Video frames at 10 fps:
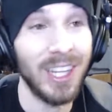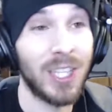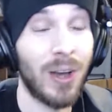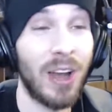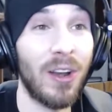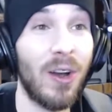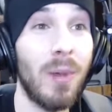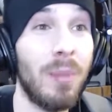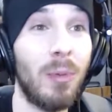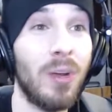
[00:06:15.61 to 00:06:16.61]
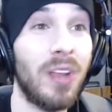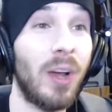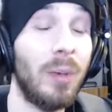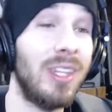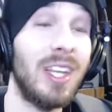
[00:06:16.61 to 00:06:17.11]
So I don't know, maybe one day
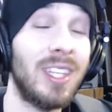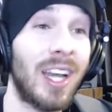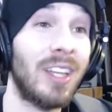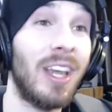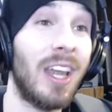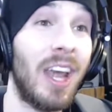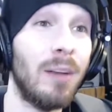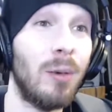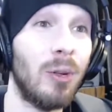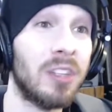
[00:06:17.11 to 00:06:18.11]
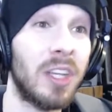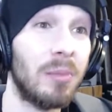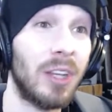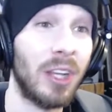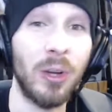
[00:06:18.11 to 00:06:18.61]
you'll be dissecting an animal or
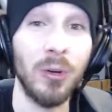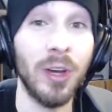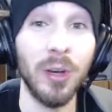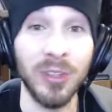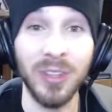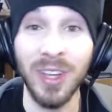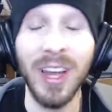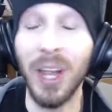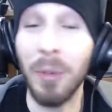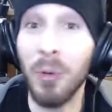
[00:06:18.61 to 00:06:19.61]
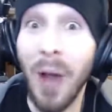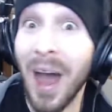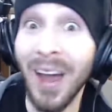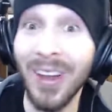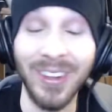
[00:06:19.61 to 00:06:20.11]
something, you know, who knows. It'll be
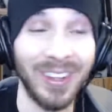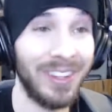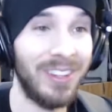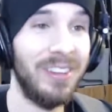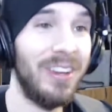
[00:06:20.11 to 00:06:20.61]
wild.